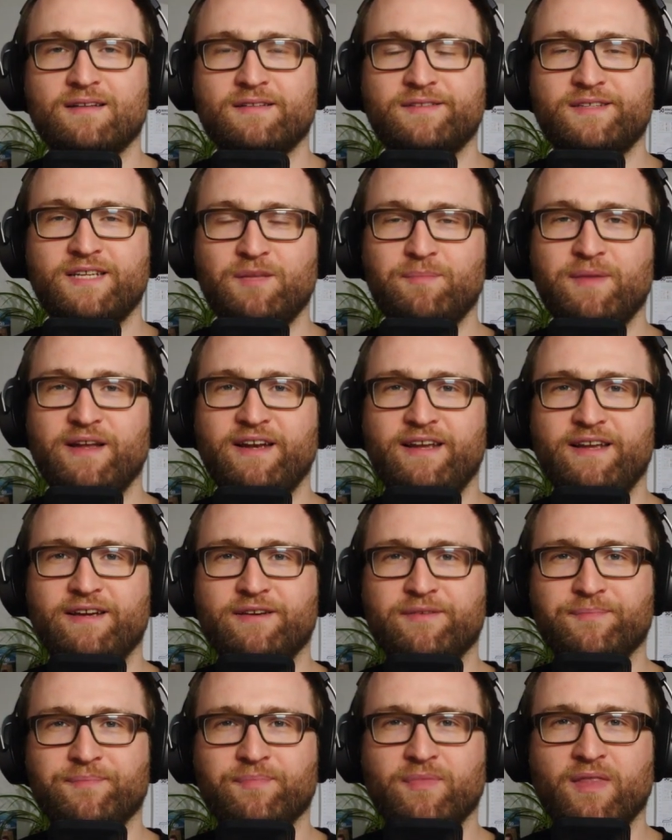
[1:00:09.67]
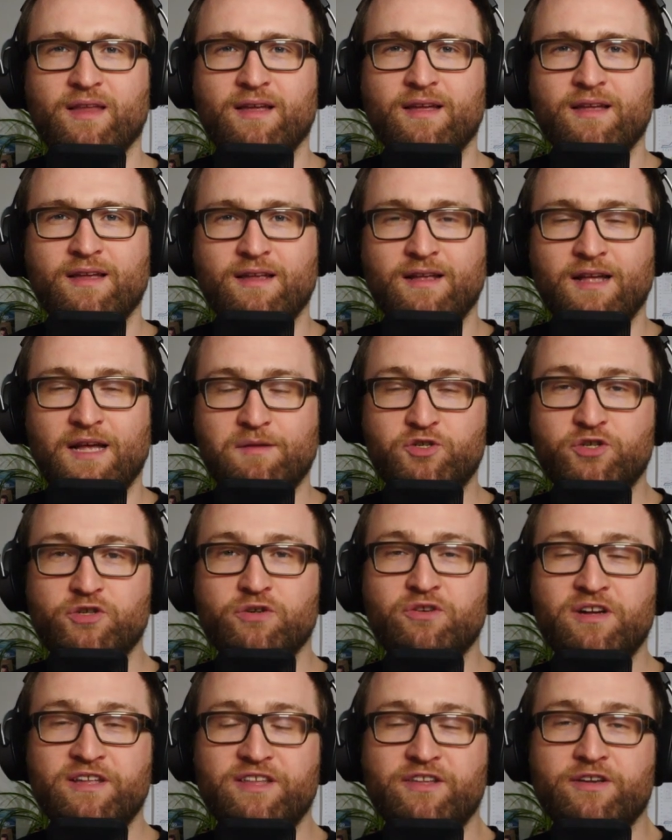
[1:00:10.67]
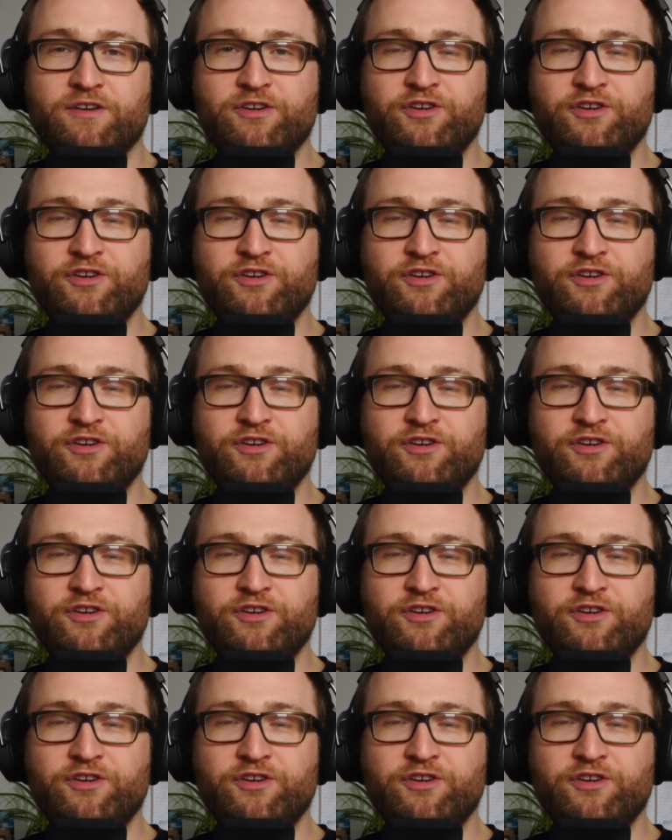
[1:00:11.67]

Tillman here. I'm sure you're